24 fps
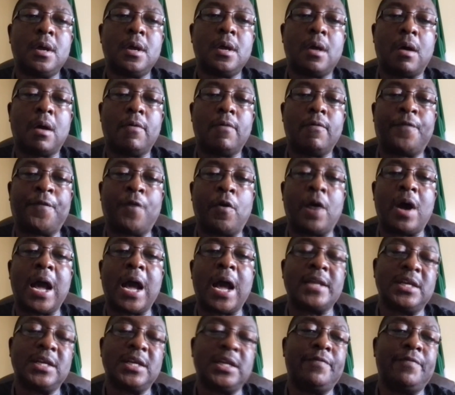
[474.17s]
for an
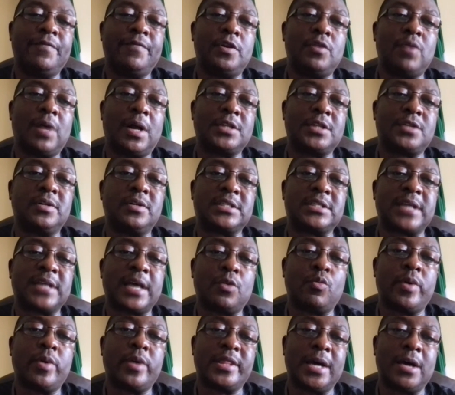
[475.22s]
individual to decide
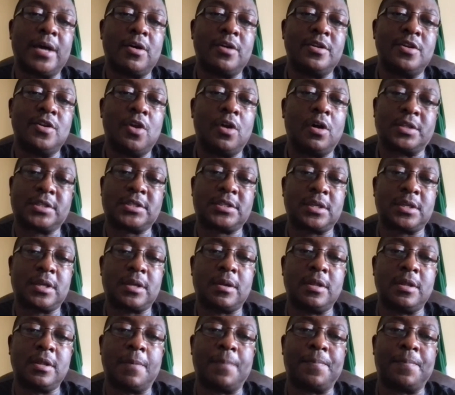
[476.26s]
whether or not
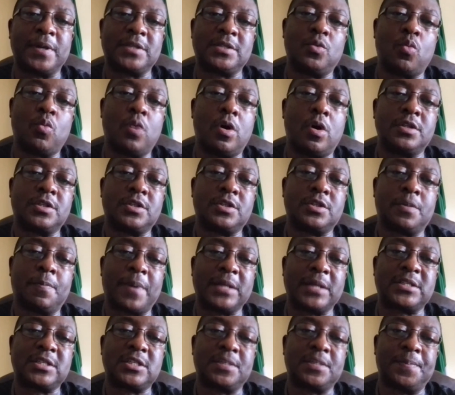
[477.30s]
the person wants to
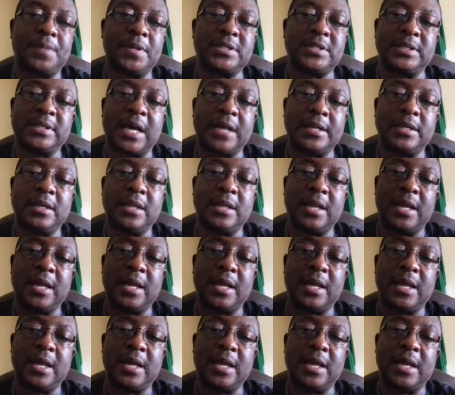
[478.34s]
participate in an
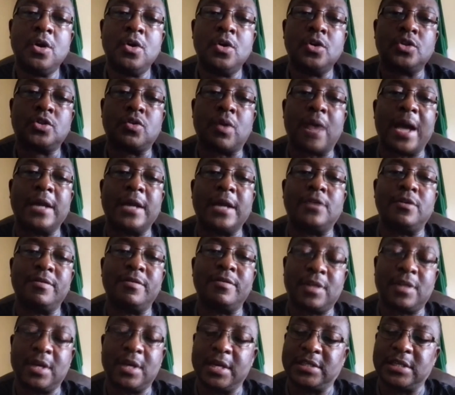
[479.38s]
election. So I don't
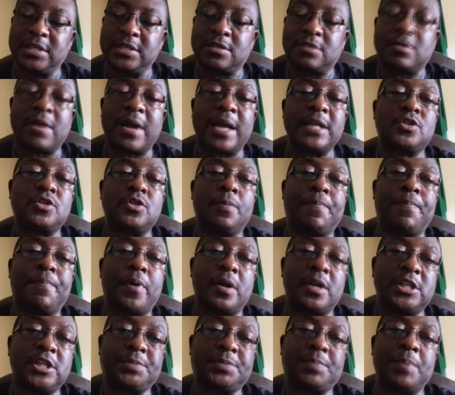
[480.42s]
think it is right to
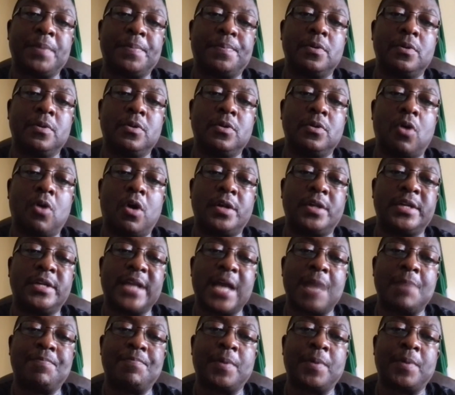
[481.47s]
punish people or deny
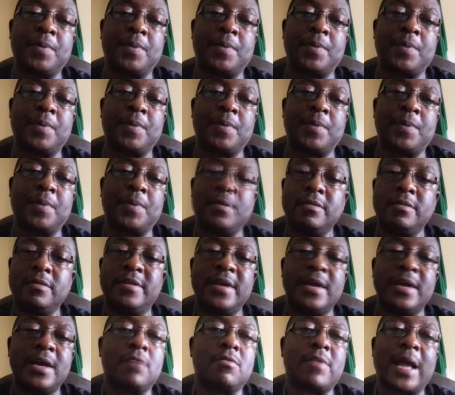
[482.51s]
people
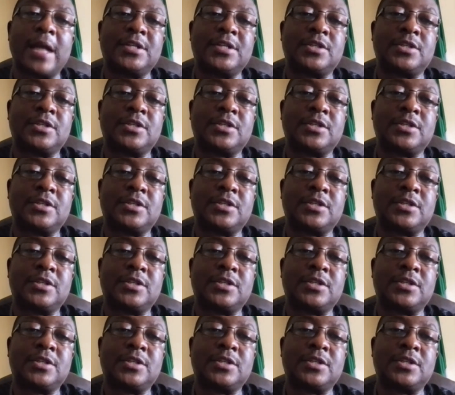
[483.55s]
their rights to